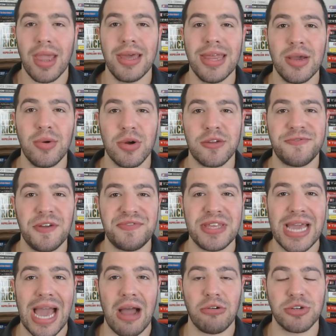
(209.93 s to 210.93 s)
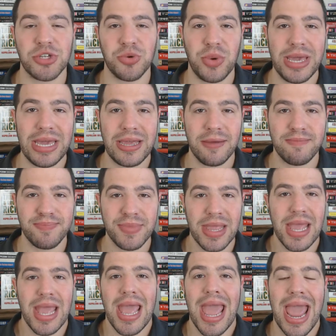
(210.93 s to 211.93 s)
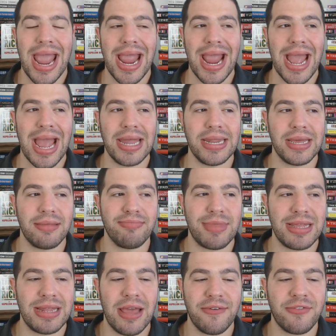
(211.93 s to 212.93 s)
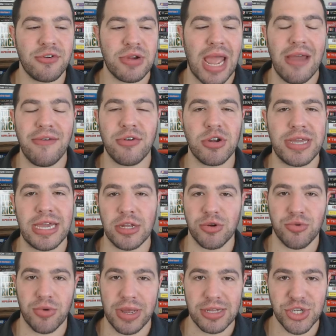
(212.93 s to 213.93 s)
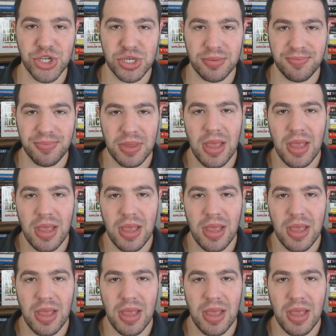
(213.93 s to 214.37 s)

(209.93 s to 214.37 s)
And they work 50 hours a week. And they never ever get rich.